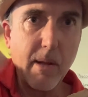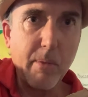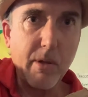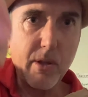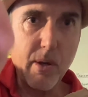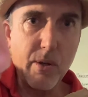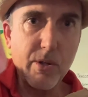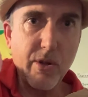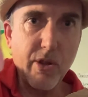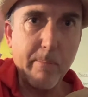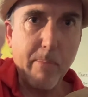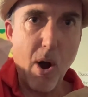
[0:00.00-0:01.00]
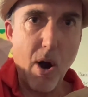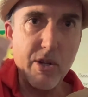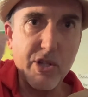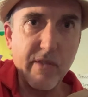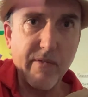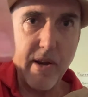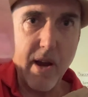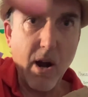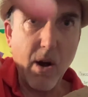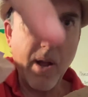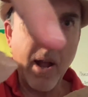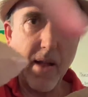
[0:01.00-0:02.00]
But those are the parts of an
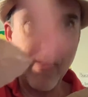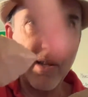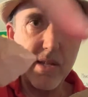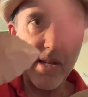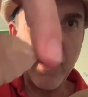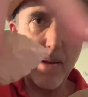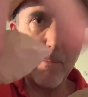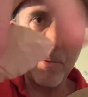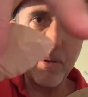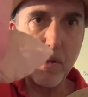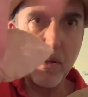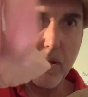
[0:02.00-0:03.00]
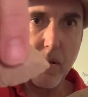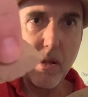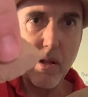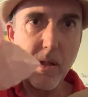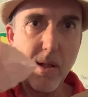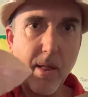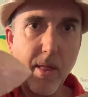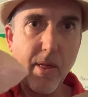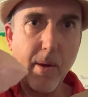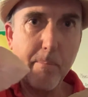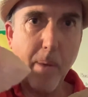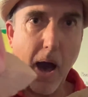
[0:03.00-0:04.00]
arrowhead, the tip,
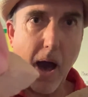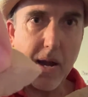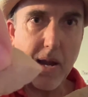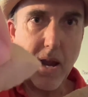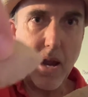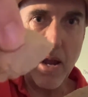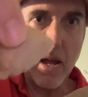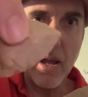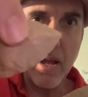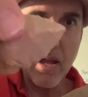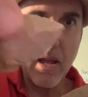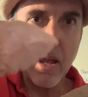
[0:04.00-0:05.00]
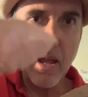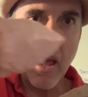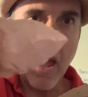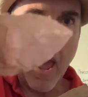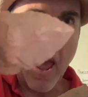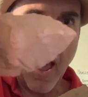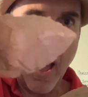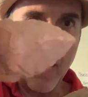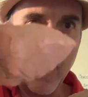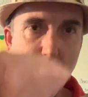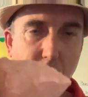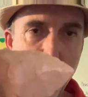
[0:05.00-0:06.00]
the body,
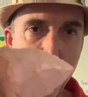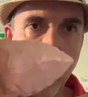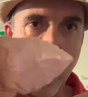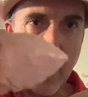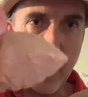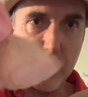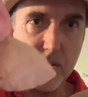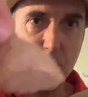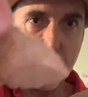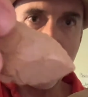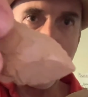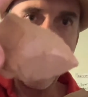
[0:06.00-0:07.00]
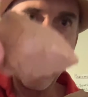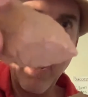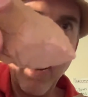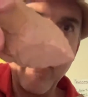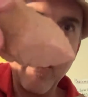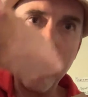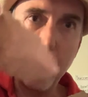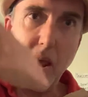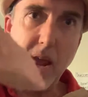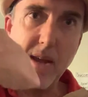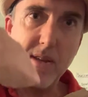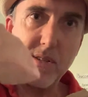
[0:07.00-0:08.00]
and the base. And the
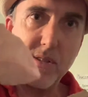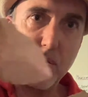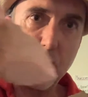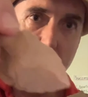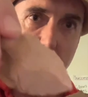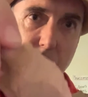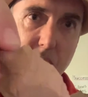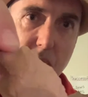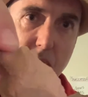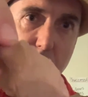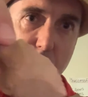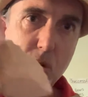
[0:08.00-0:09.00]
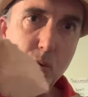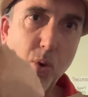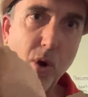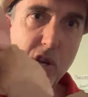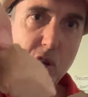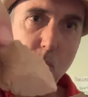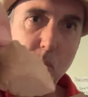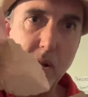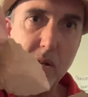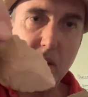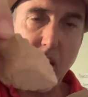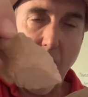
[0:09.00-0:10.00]
base is where you would
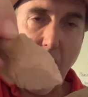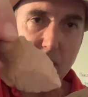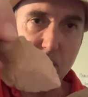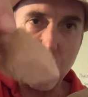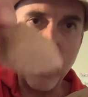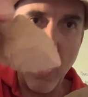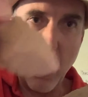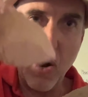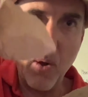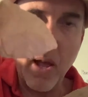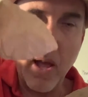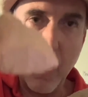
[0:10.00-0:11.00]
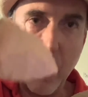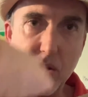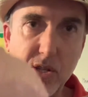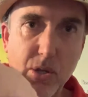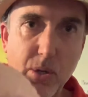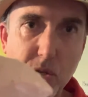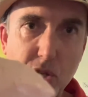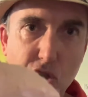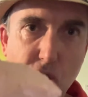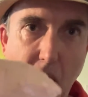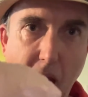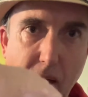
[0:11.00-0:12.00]
attach the arrowhead to the
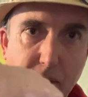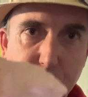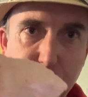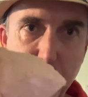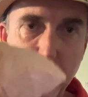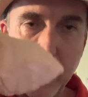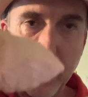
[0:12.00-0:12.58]
shaft.